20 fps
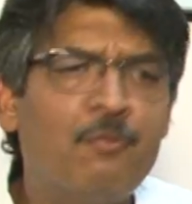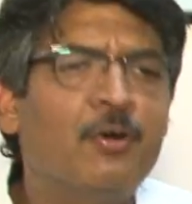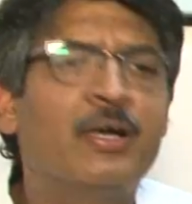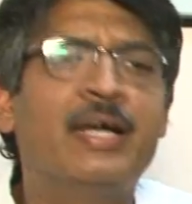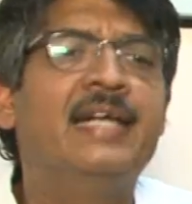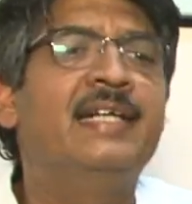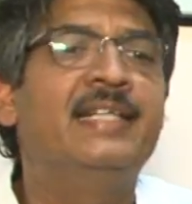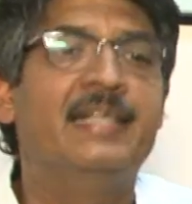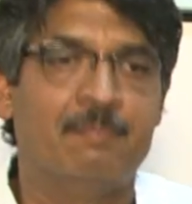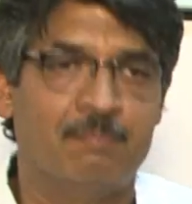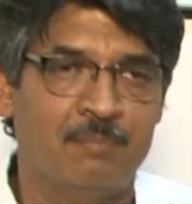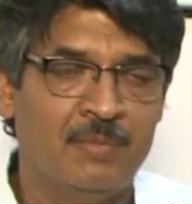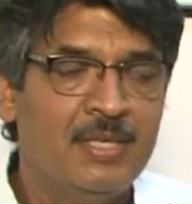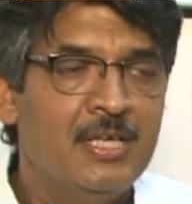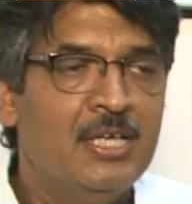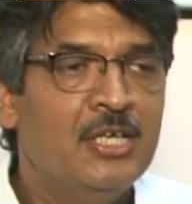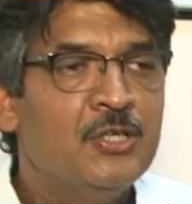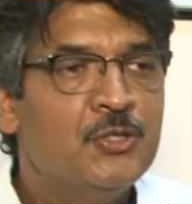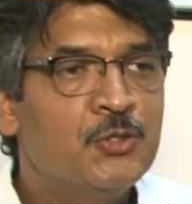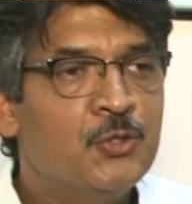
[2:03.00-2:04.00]
forget them
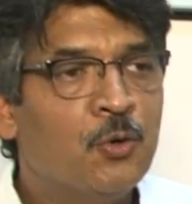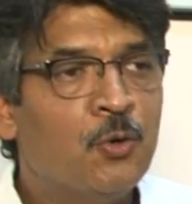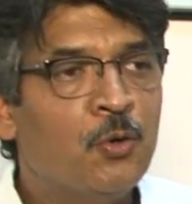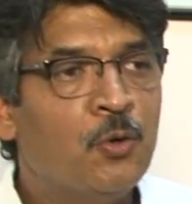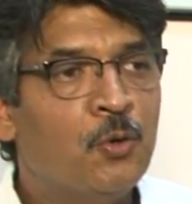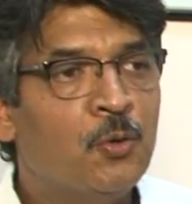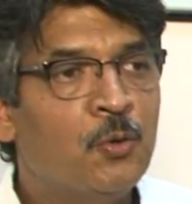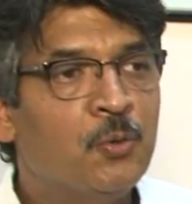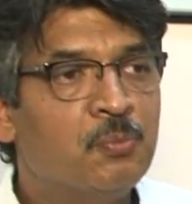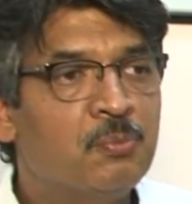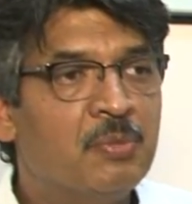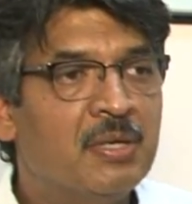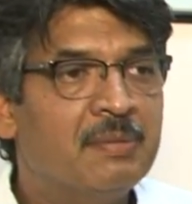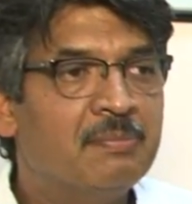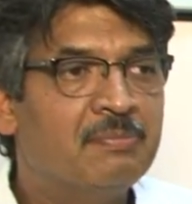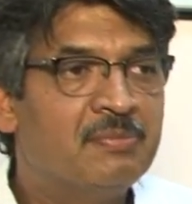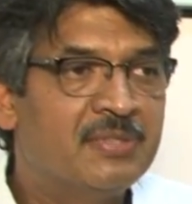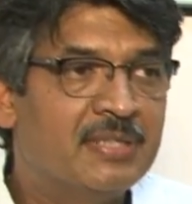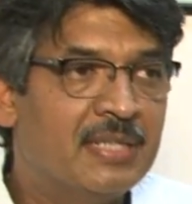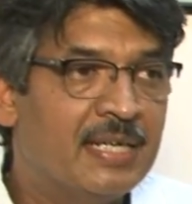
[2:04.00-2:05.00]
so uh,